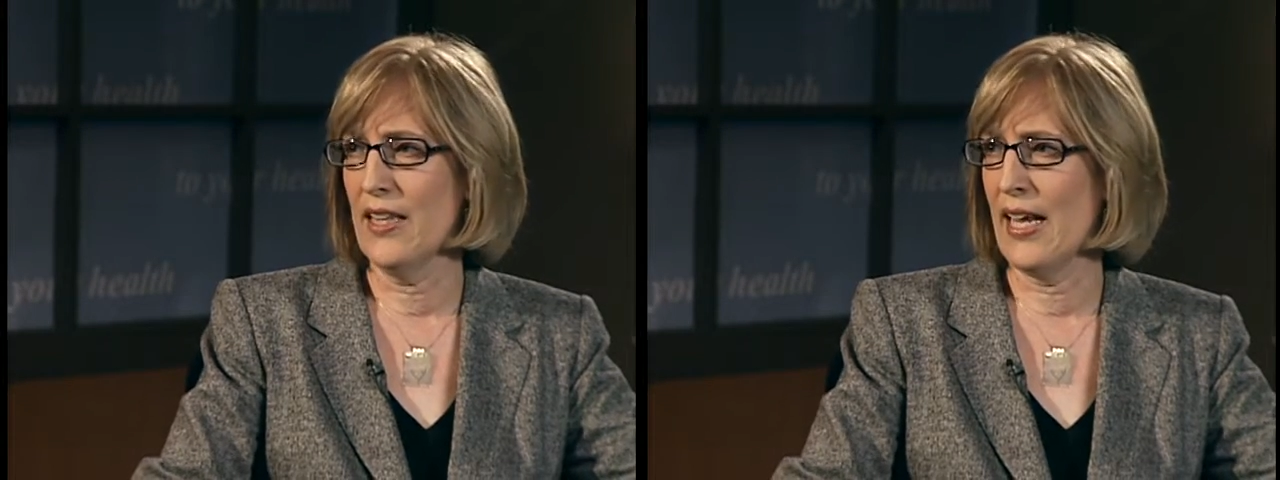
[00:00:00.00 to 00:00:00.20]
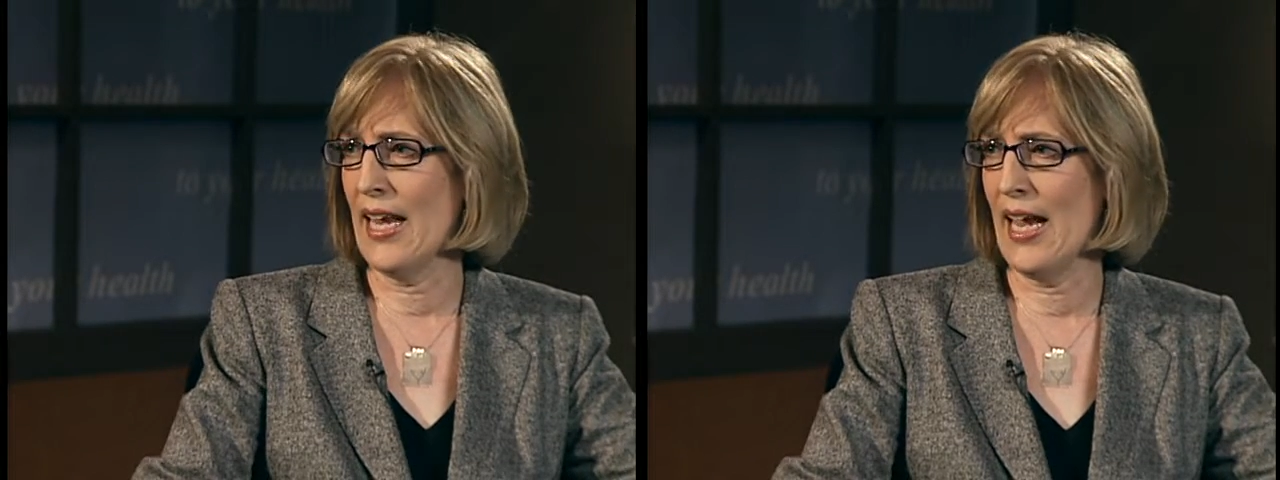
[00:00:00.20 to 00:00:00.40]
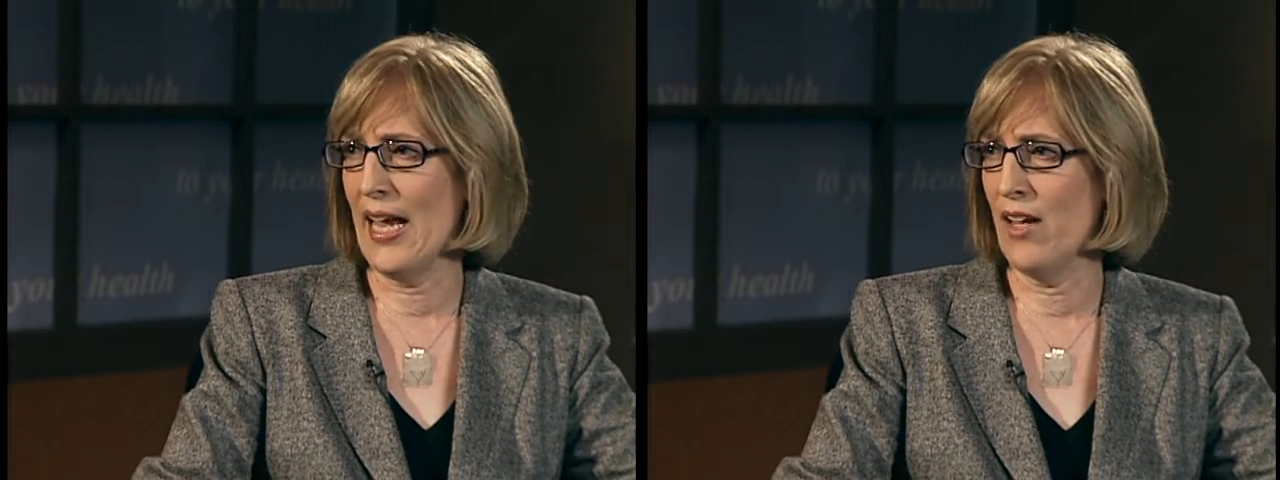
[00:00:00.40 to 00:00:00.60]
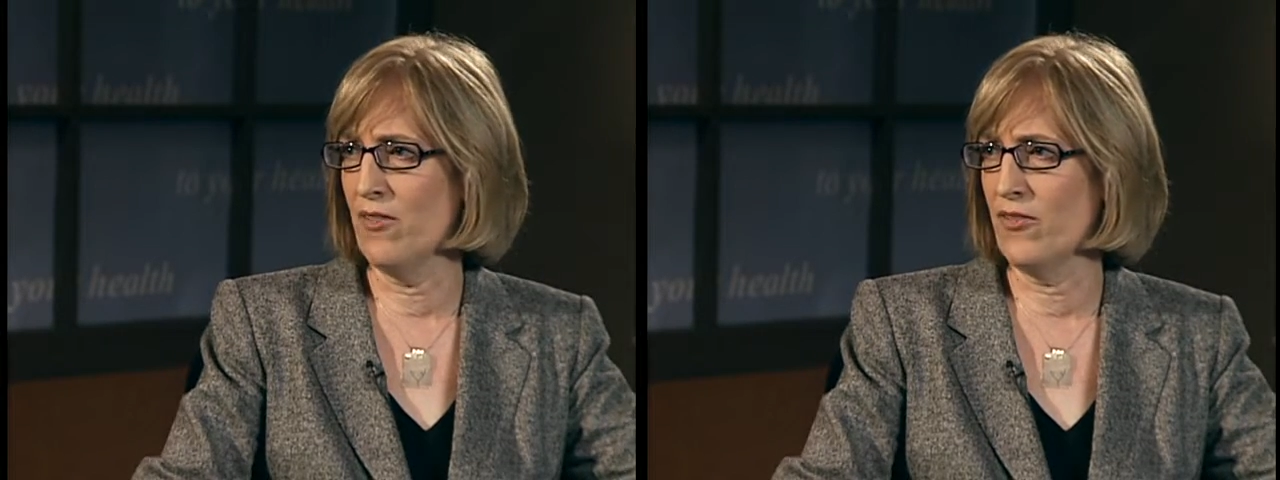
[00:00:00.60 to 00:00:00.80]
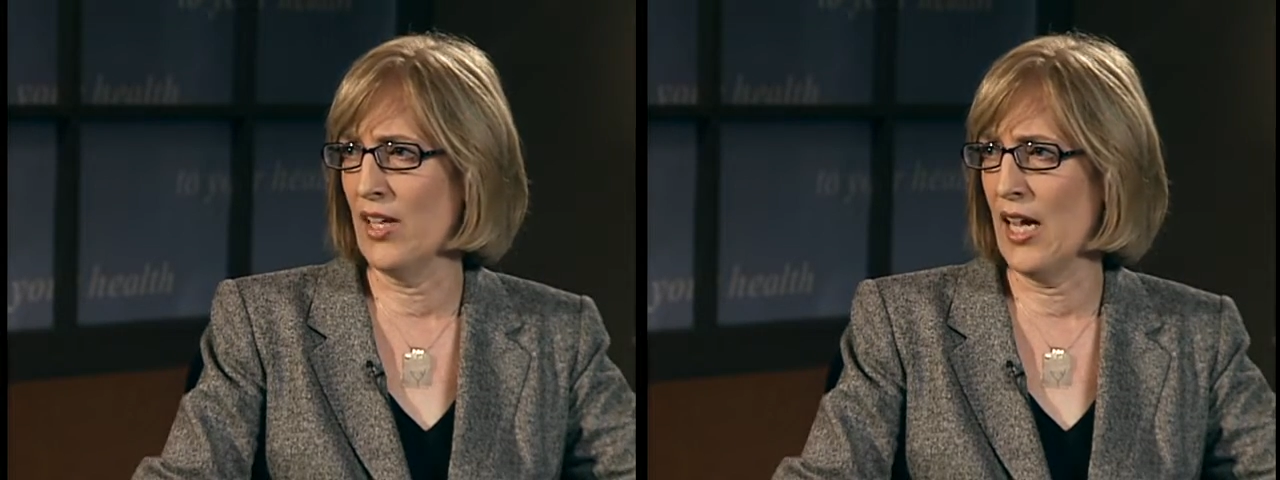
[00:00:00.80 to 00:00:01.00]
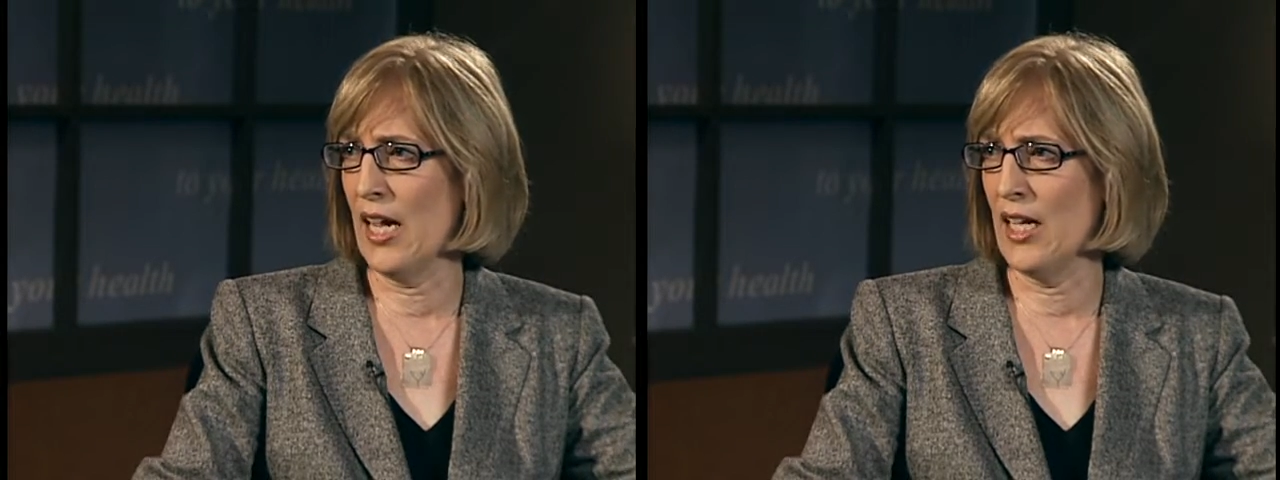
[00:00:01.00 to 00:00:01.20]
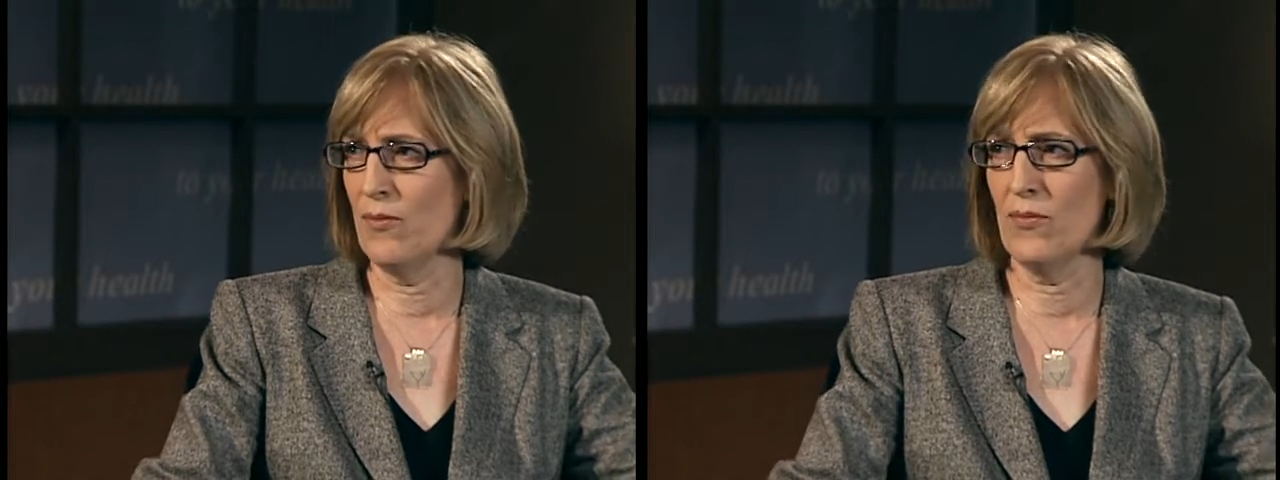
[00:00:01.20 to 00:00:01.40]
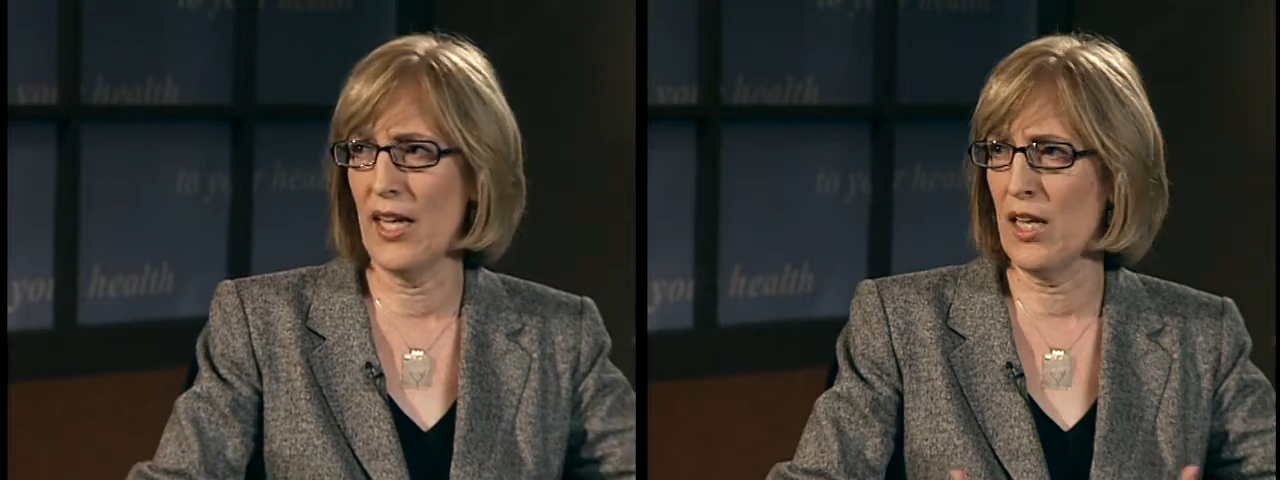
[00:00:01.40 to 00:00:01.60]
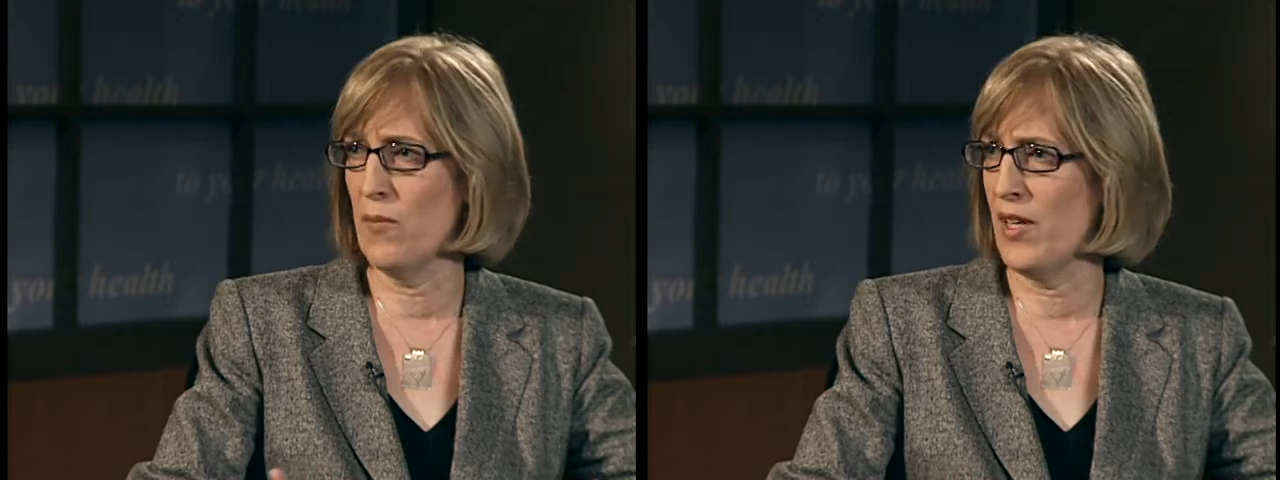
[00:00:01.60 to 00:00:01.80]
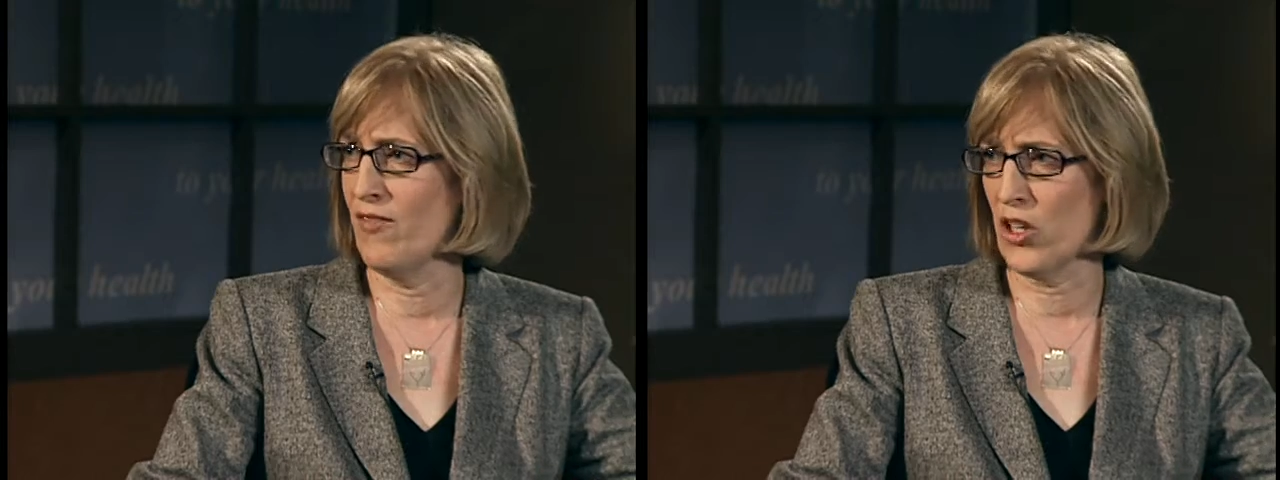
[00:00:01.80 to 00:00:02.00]
they have uh, they
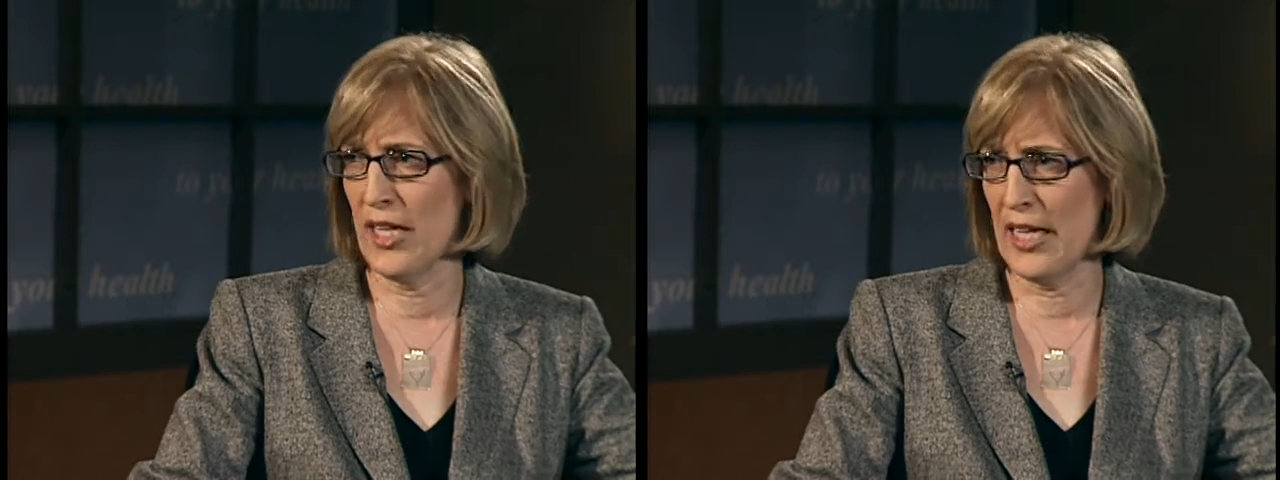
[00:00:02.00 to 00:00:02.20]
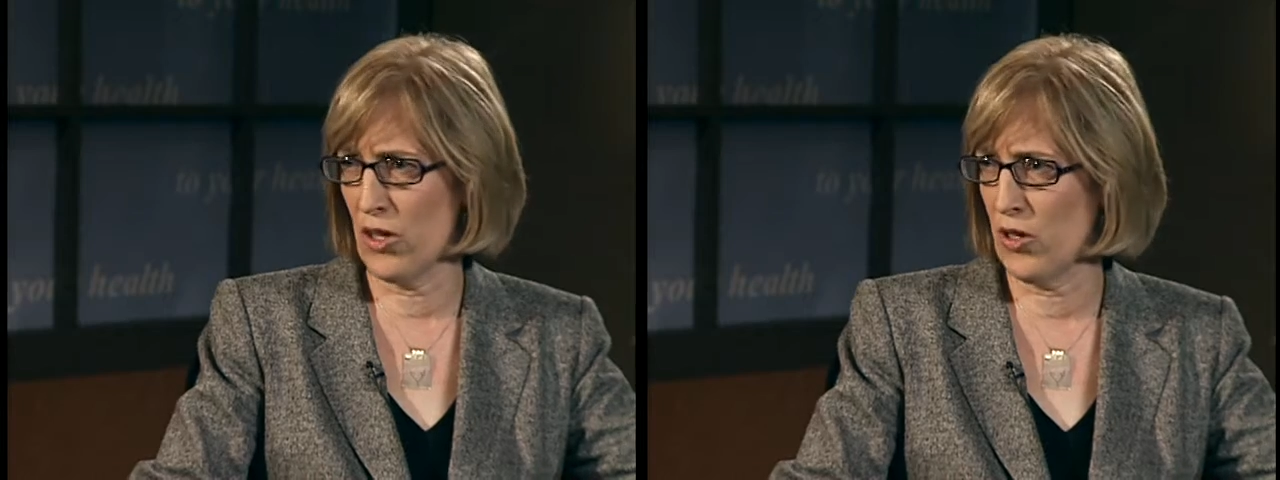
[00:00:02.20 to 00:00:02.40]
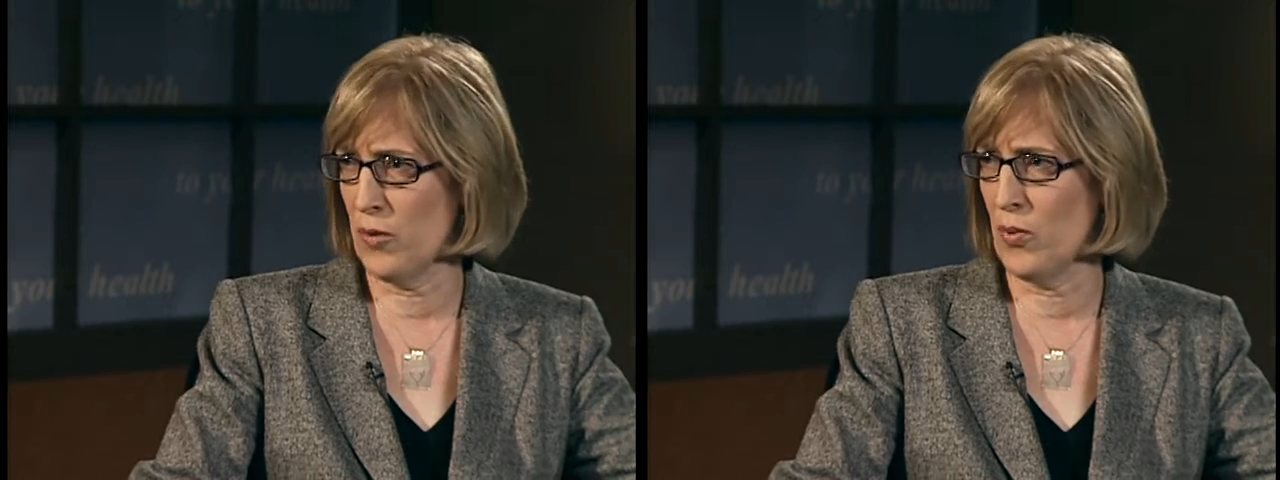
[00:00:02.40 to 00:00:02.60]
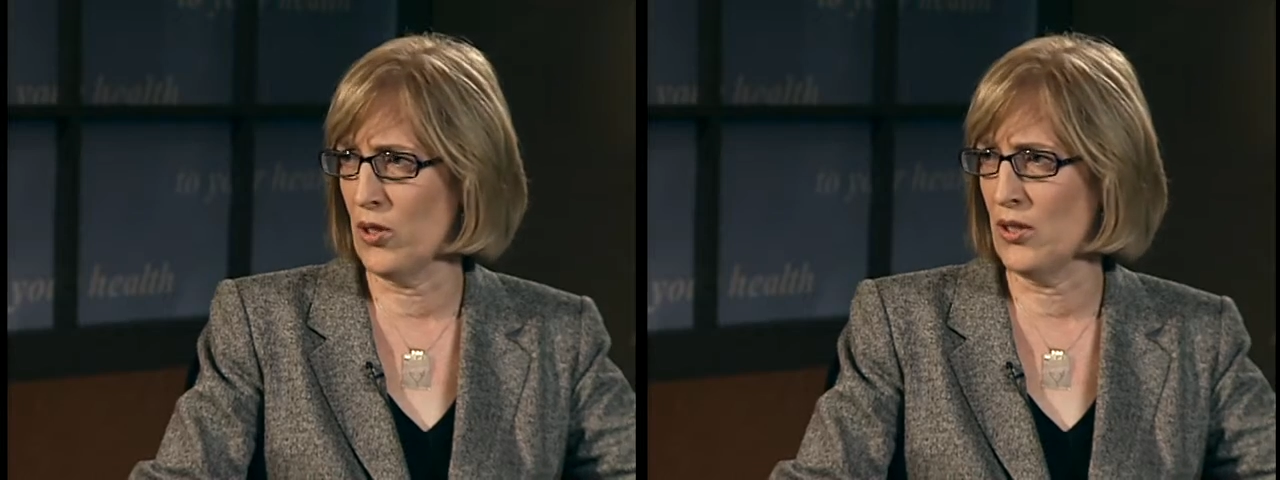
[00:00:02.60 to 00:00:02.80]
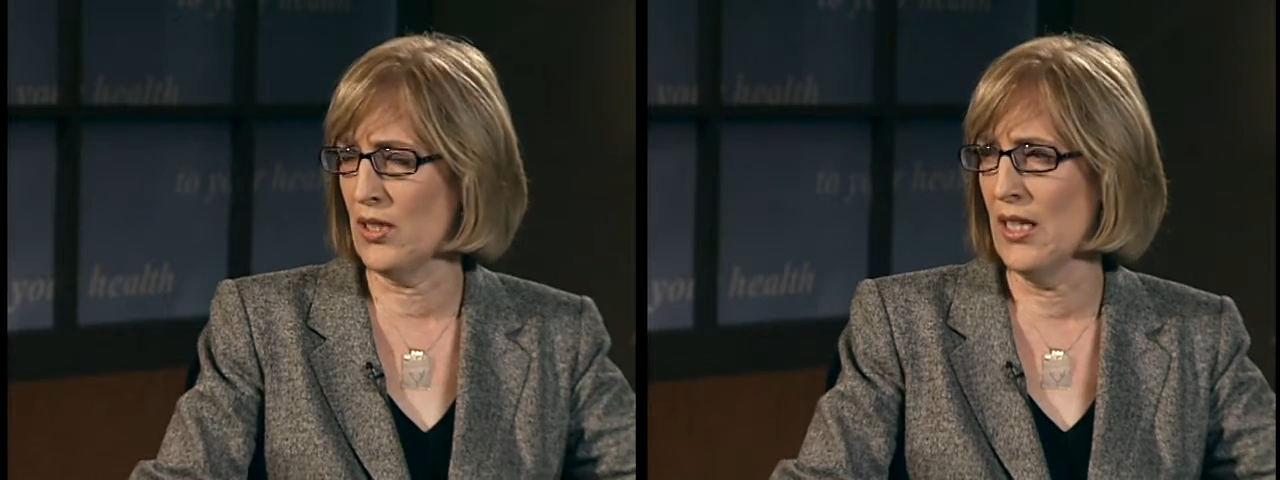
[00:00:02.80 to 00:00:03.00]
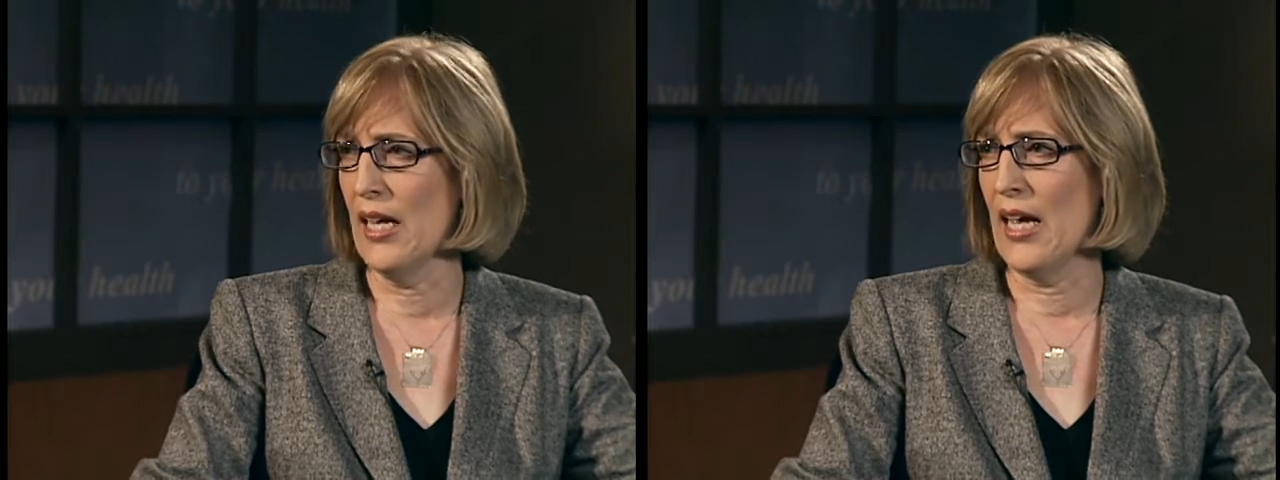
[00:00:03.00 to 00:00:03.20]
can be very irritable